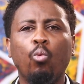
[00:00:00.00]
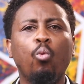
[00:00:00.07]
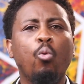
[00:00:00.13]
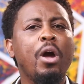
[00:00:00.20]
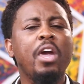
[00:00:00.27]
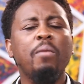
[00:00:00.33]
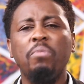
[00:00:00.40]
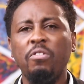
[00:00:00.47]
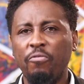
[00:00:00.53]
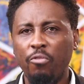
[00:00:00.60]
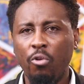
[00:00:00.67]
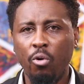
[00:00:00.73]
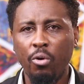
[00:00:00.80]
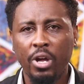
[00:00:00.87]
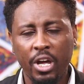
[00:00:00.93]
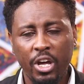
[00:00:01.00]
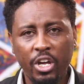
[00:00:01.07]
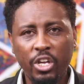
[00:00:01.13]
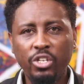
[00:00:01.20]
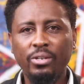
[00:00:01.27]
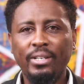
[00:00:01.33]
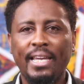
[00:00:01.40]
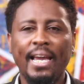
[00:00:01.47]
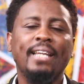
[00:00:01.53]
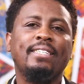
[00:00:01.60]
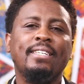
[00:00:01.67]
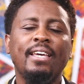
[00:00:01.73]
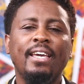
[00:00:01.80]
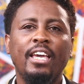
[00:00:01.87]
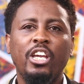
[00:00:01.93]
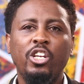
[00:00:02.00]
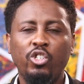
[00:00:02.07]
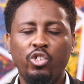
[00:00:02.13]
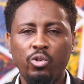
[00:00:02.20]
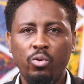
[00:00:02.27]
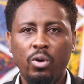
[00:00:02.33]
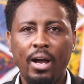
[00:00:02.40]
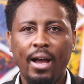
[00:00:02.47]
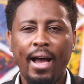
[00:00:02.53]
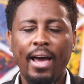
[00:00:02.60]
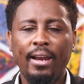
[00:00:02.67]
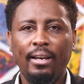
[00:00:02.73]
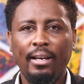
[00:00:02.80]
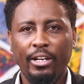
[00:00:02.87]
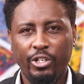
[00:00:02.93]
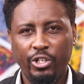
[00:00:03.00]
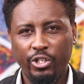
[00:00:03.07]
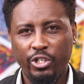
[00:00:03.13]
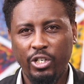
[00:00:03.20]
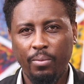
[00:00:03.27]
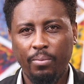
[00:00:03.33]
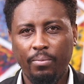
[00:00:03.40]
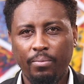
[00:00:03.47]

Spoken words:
way before you get into a relationship.